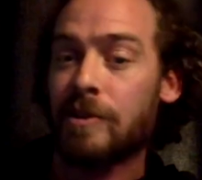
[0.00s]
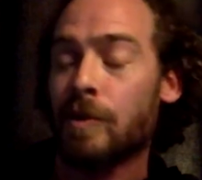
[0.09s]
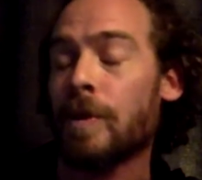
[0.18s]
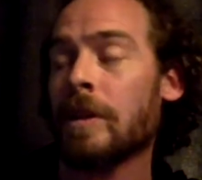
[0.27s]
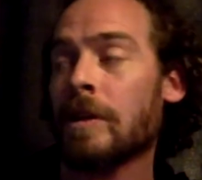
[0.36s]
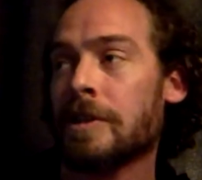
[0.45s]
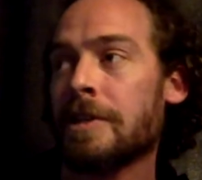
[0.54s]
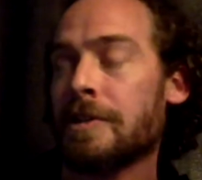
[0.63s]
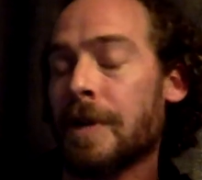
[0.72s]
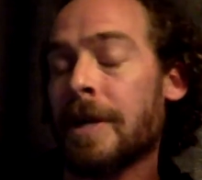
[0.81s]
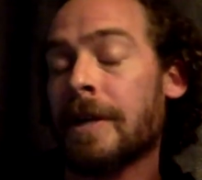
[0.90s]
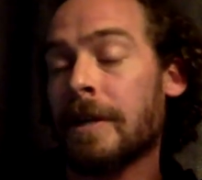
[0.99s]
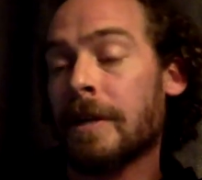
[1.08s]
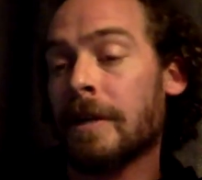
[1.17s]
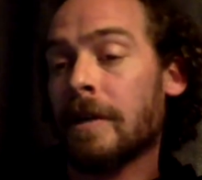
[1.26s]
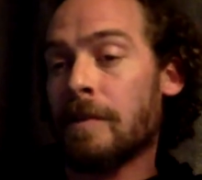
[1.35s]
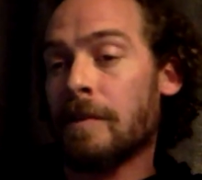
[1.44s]
So we looked into it,
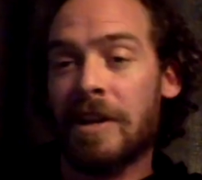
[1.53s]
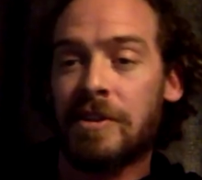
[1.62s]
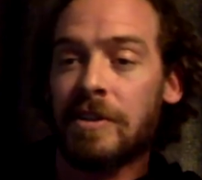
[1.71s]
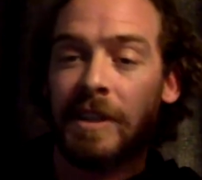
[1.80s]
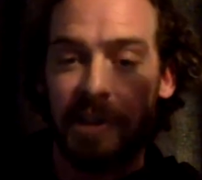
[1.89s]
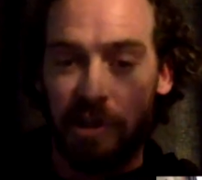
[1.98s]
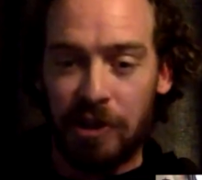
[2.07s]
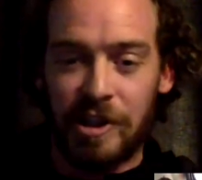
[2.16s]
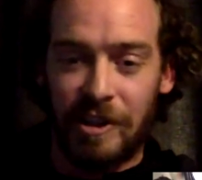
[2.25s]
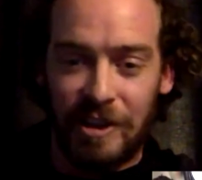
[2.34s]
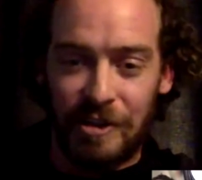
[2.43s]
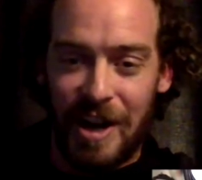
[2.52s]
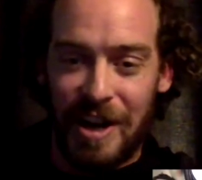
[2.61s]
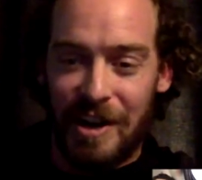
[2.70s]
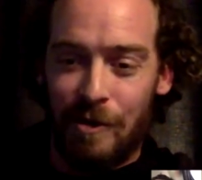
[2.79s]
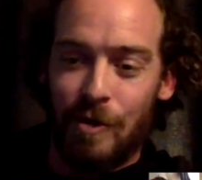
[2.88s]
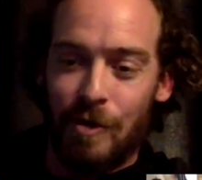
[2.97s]
but it's just logistically trying to
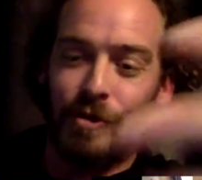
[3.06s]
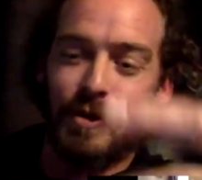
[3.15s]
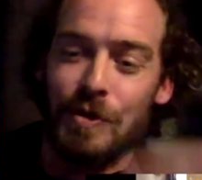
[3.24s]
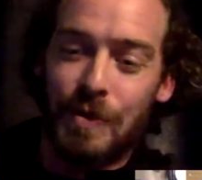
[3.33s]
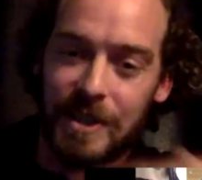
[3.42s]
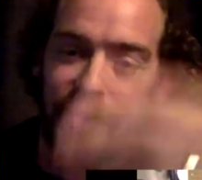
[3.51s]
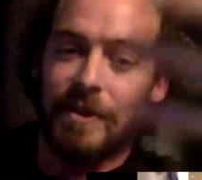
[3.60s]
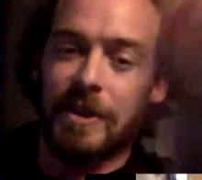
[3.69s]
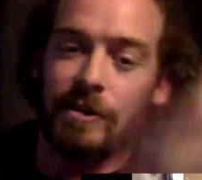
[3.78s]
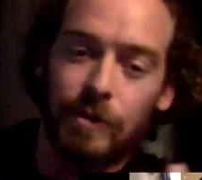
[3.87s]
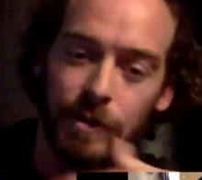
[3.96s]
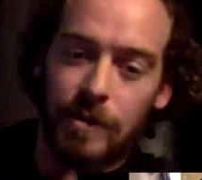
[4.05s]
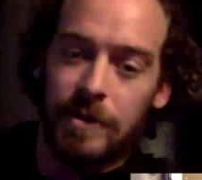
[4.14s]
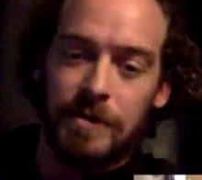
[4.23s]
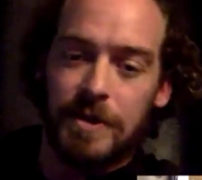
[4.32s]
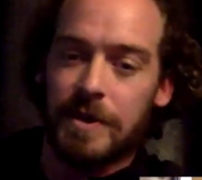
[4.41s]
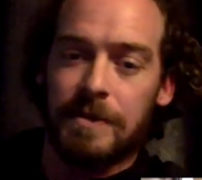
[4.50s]
get a whole crew and TV crew
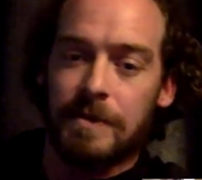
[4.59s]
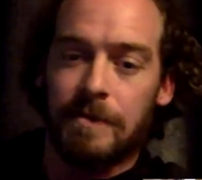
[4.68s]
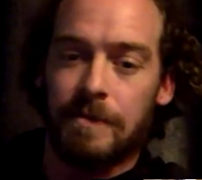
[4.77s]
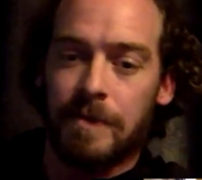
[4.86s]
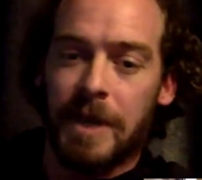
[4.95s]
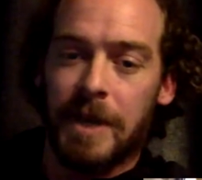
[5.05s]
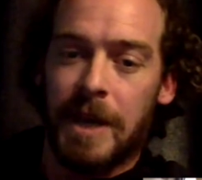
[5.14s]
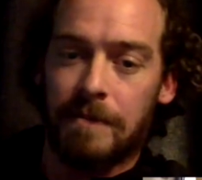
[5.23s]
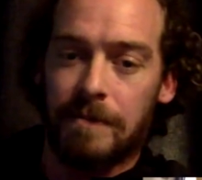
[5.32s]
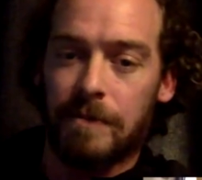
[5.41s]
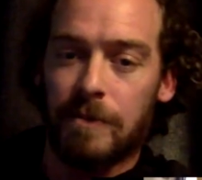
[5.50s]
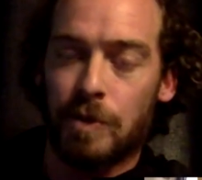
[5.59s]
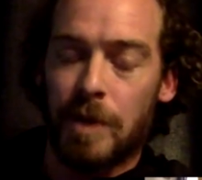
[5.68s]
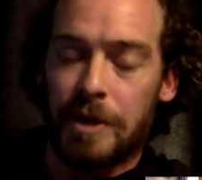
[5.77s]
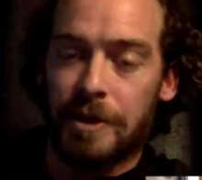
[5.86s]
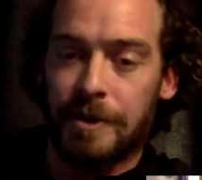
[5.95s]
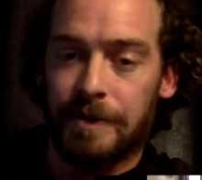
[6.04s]
is just game too
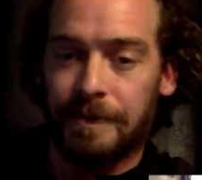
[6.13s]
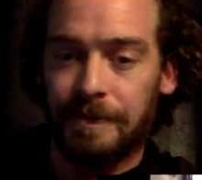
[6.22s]
much.